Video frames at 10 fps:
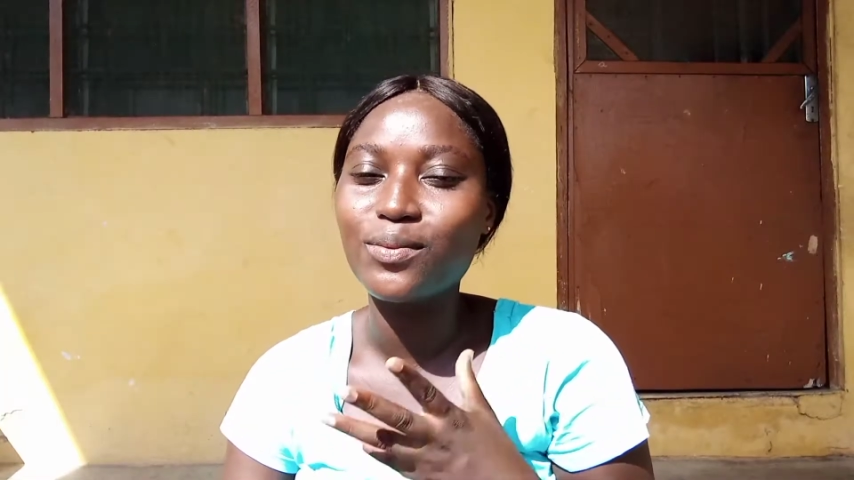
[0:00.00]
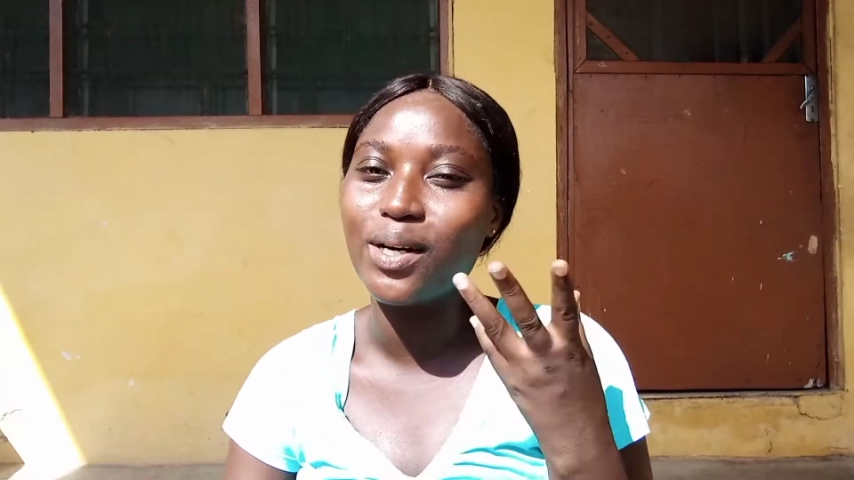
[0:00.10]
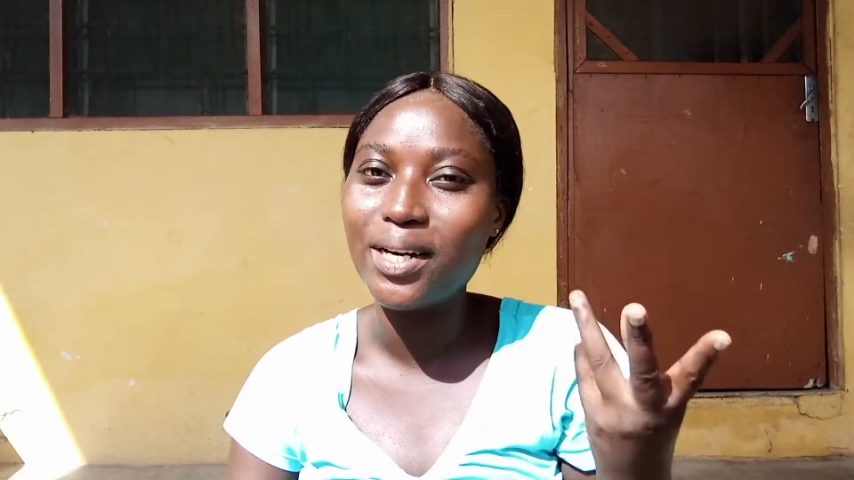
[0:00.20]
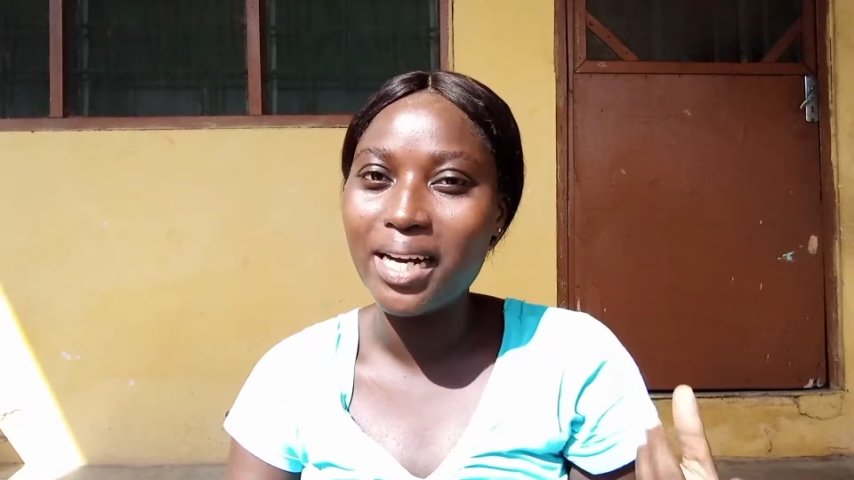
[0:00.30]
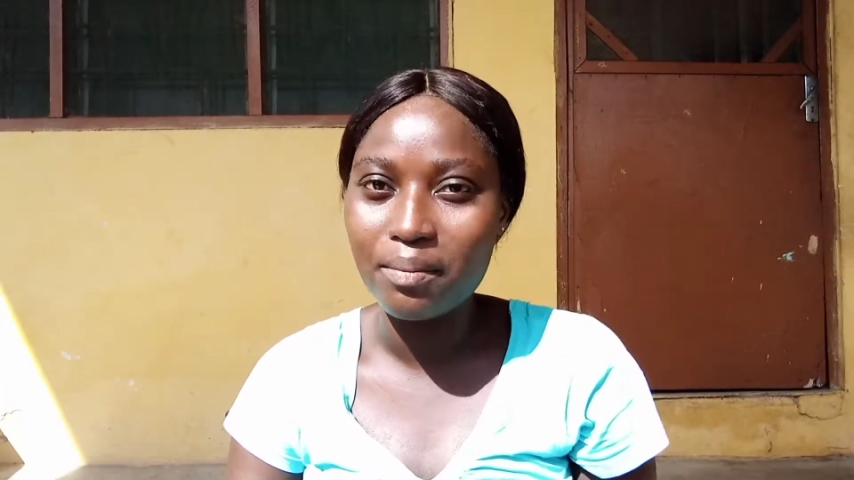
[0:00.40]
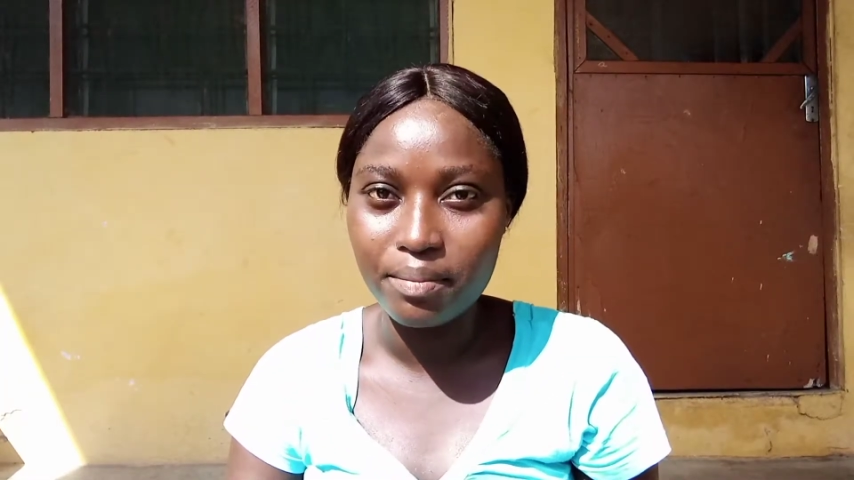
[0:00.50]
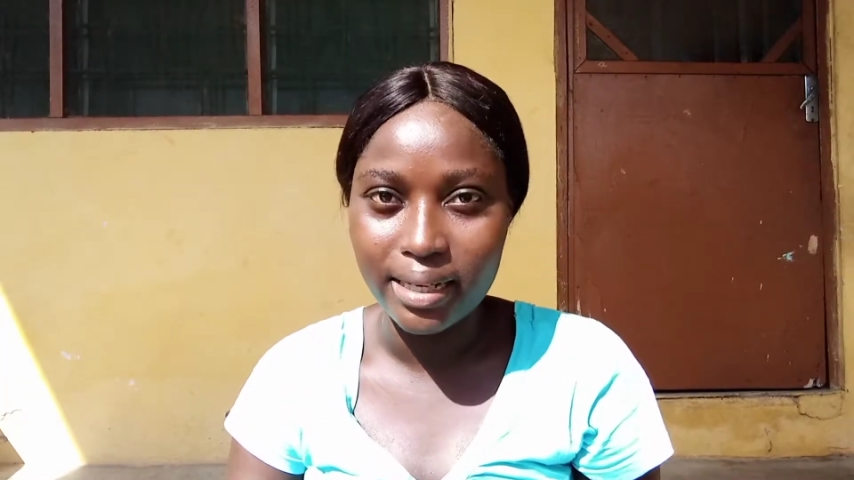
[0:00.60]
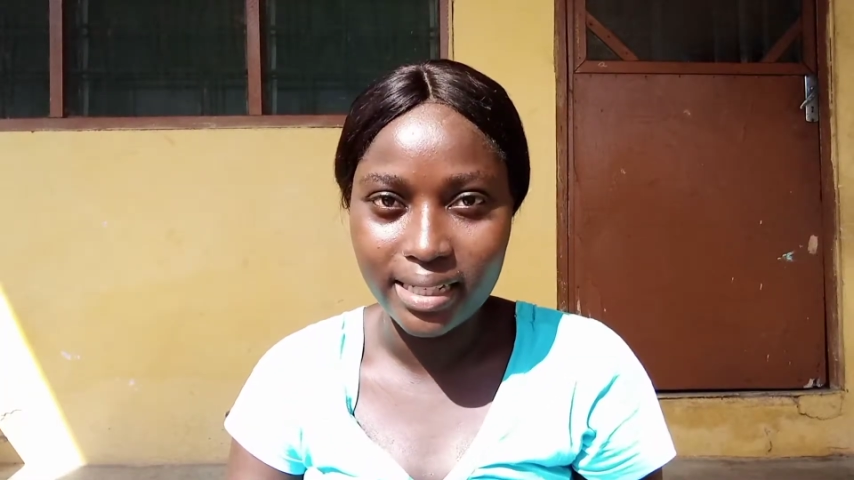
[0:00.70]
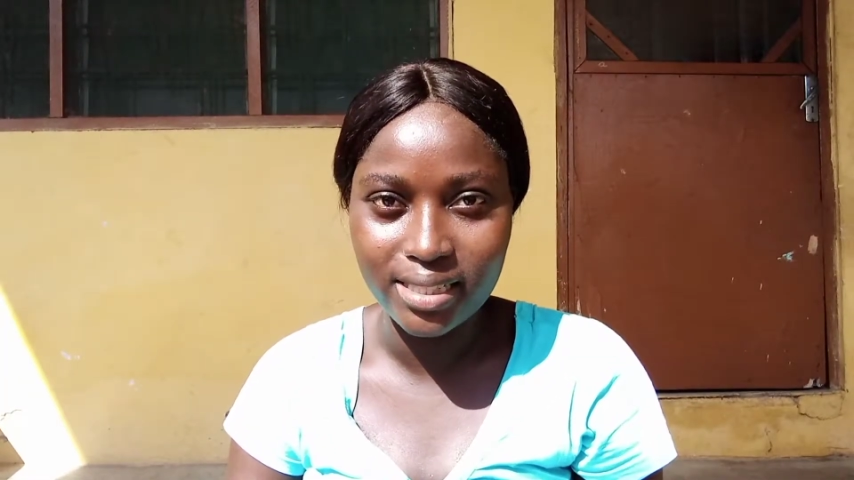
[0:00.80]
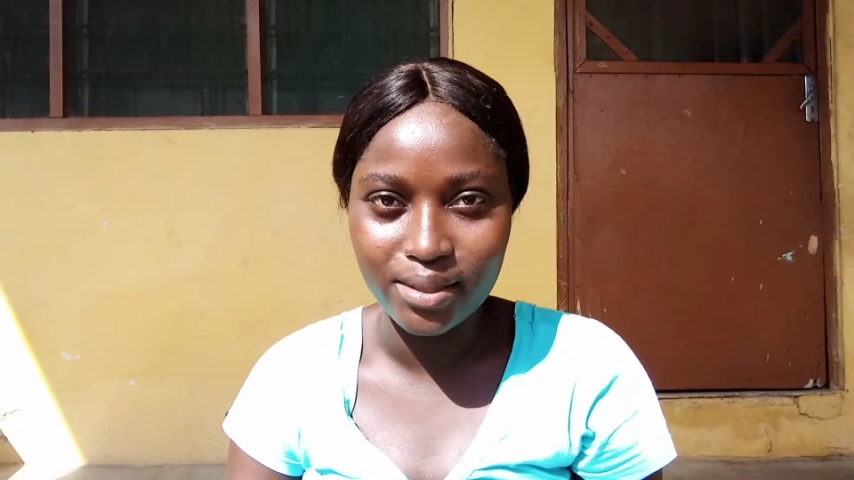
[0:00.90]
welcome
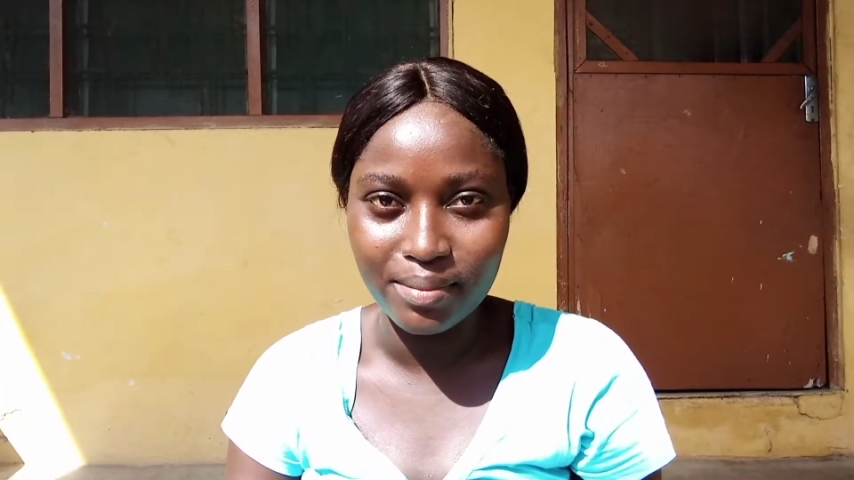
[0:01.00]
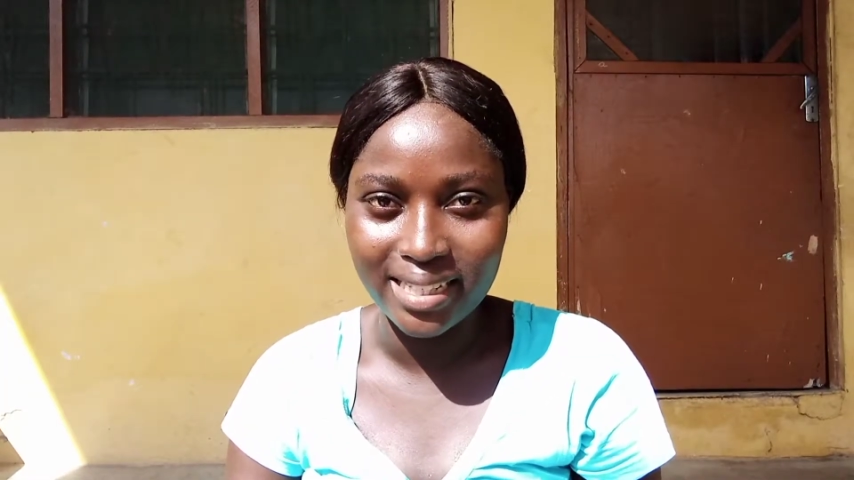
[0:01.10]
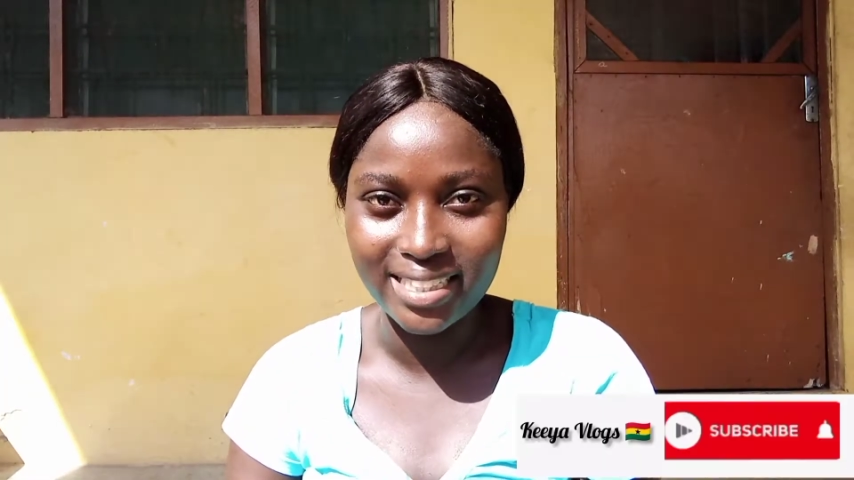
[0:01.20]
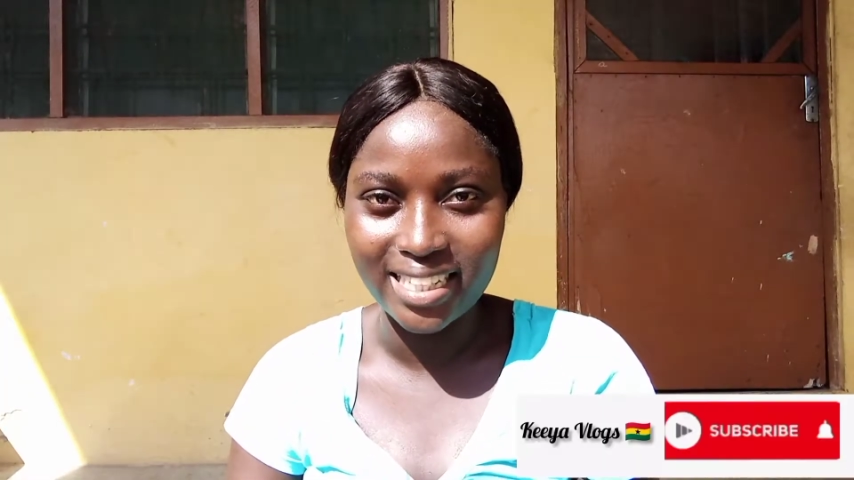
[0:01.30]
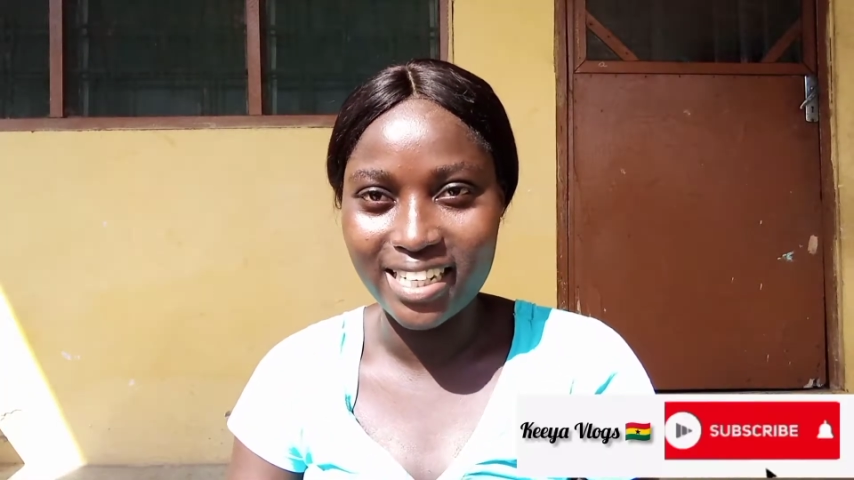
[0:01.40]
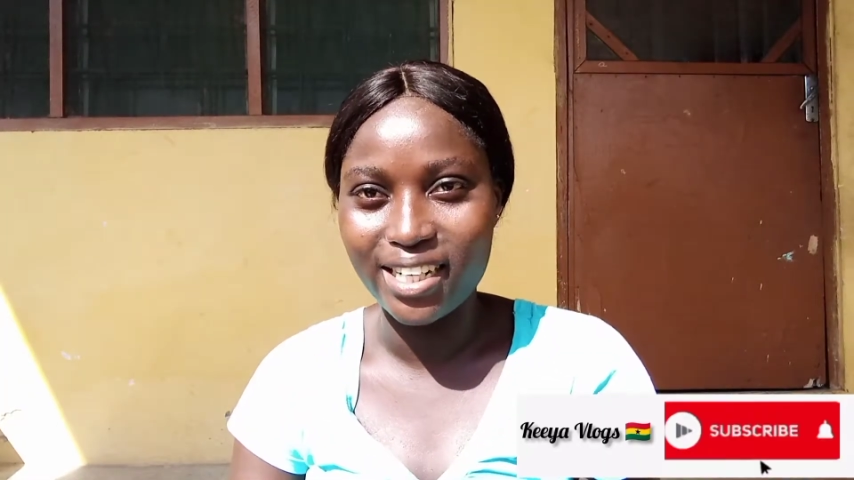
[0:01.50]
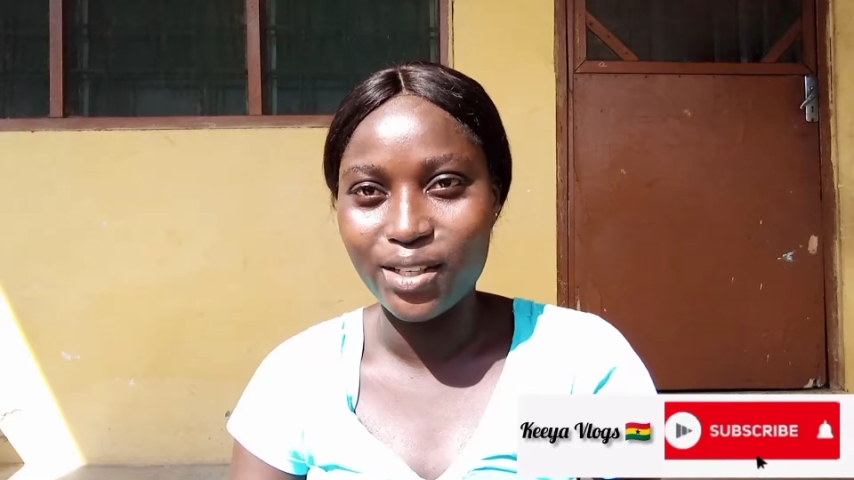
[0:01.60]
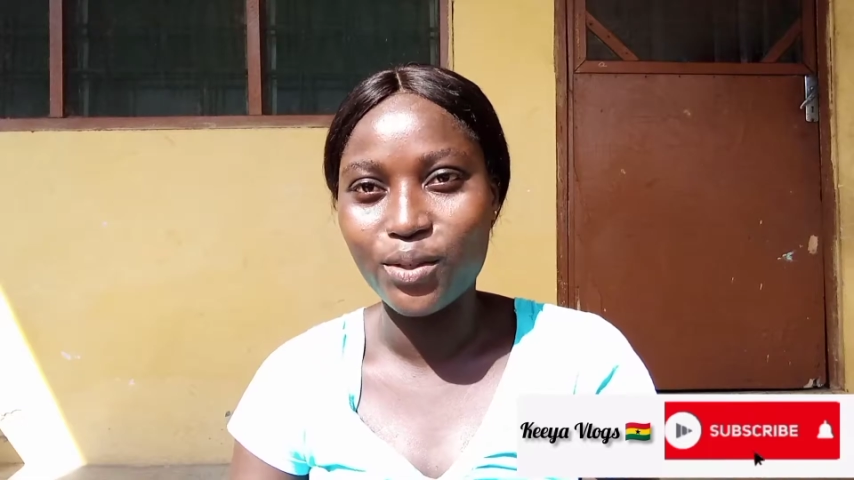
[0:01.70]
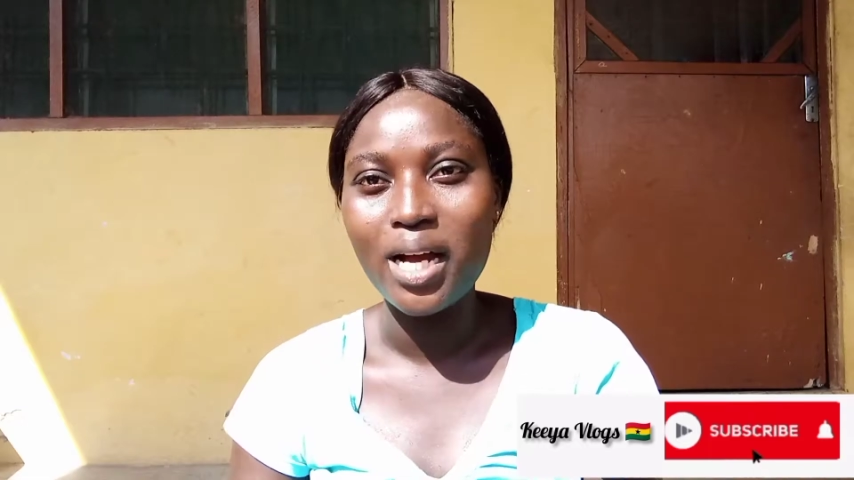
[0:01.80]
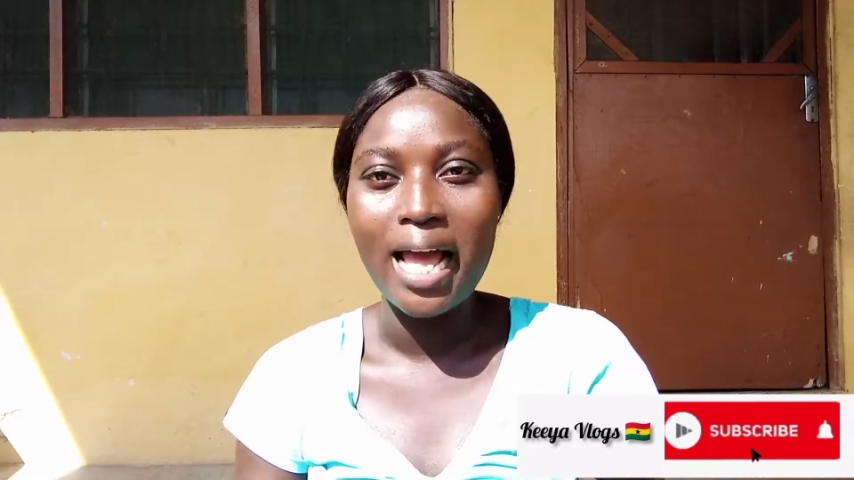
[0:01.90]
back to my channel.